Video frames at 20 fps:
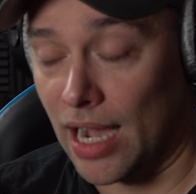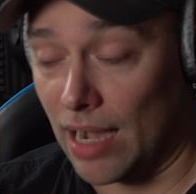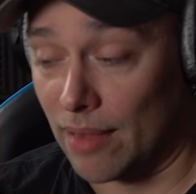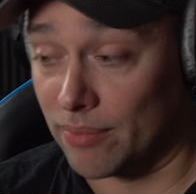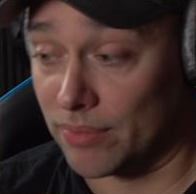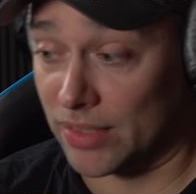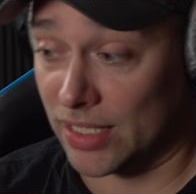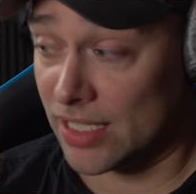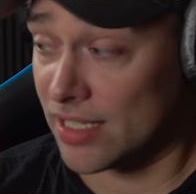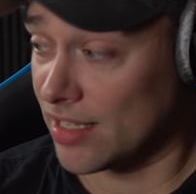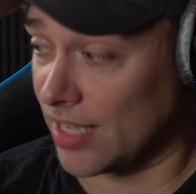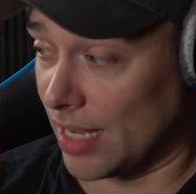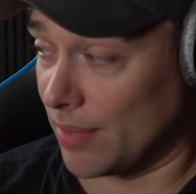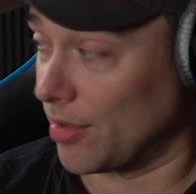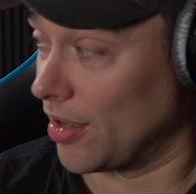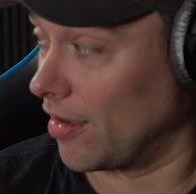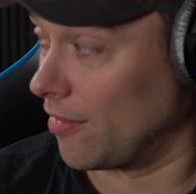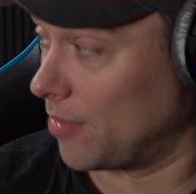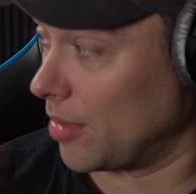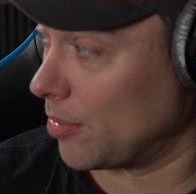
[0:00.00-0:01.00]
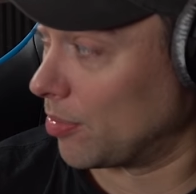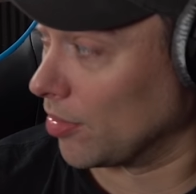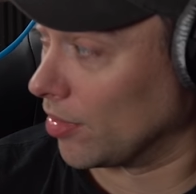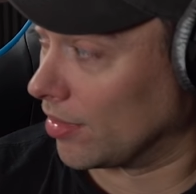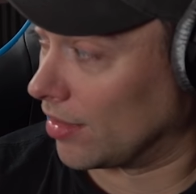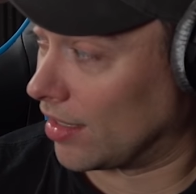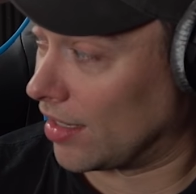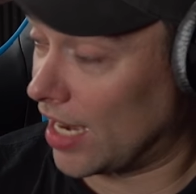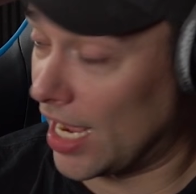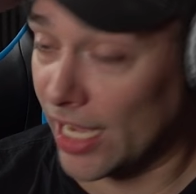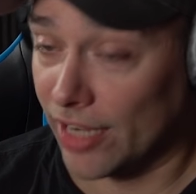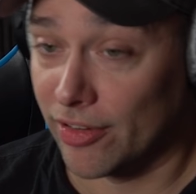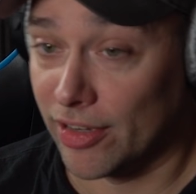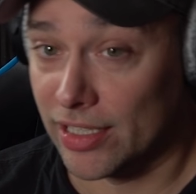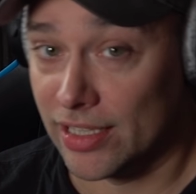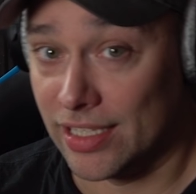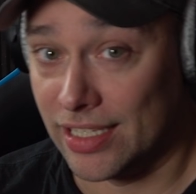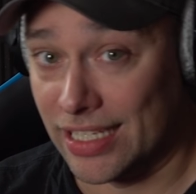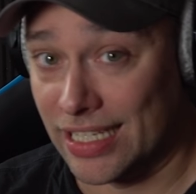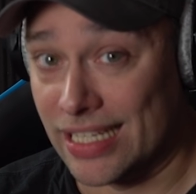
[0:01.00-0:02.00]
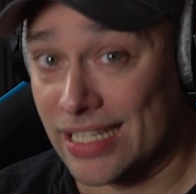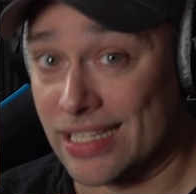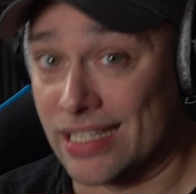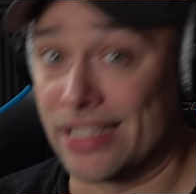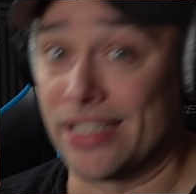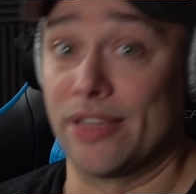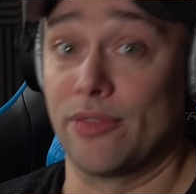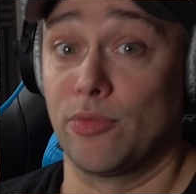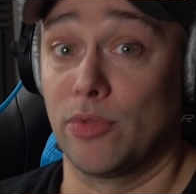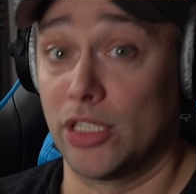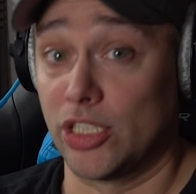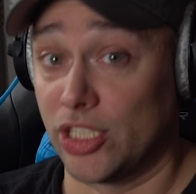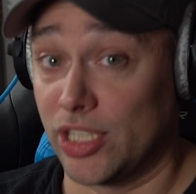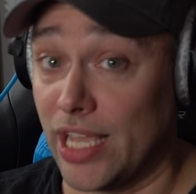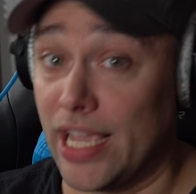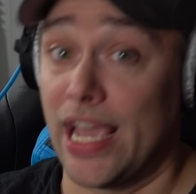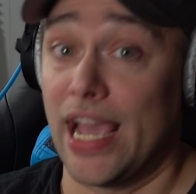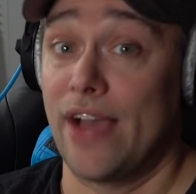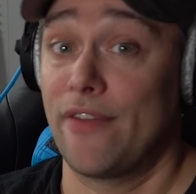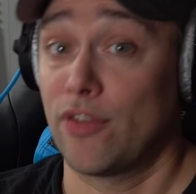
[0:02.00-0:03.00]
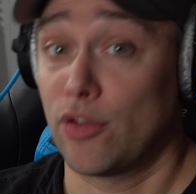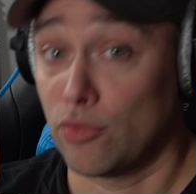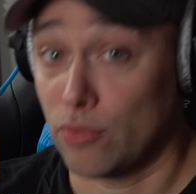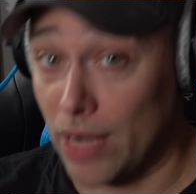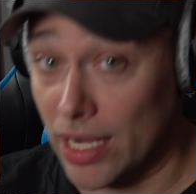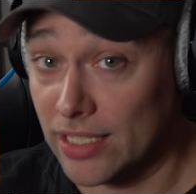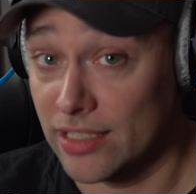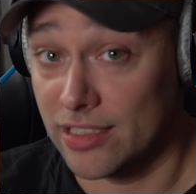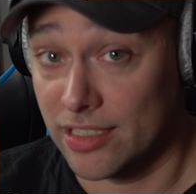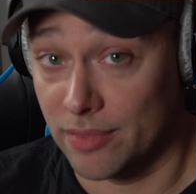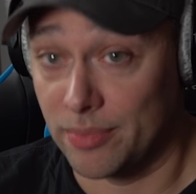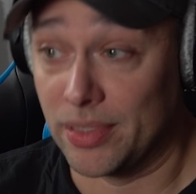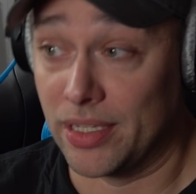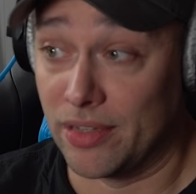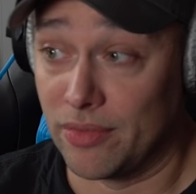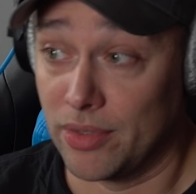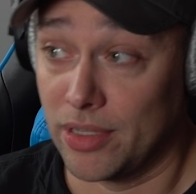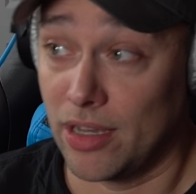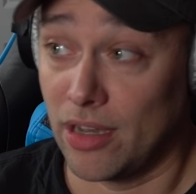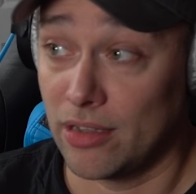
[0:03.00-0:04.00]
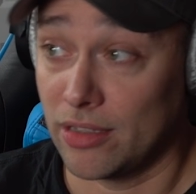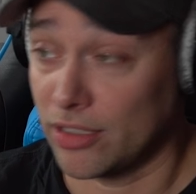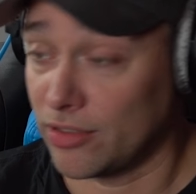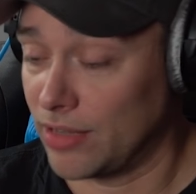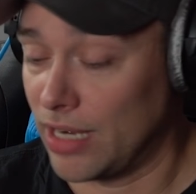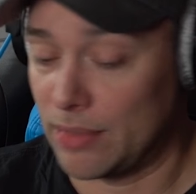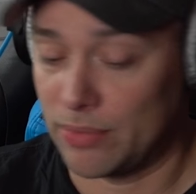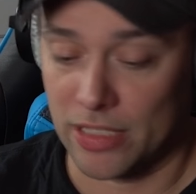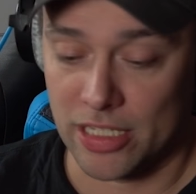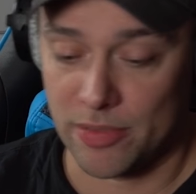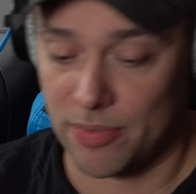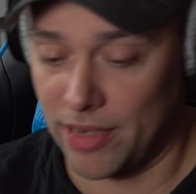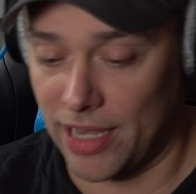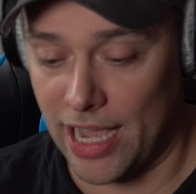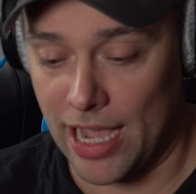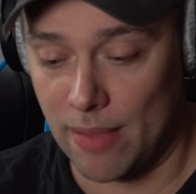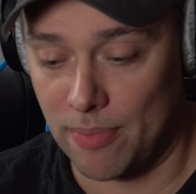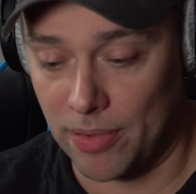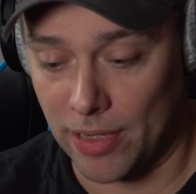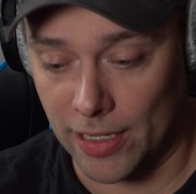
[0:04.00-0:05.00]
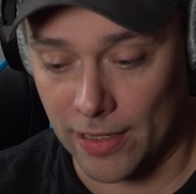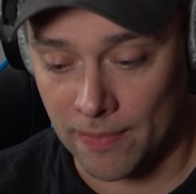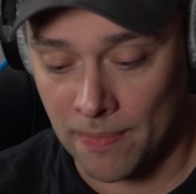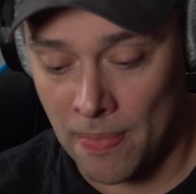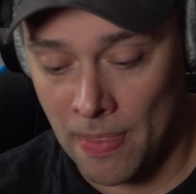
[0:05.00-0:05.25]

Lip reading: This time, you have people that are angry at the DNC, which they have a right to be with all the crap that's been happening.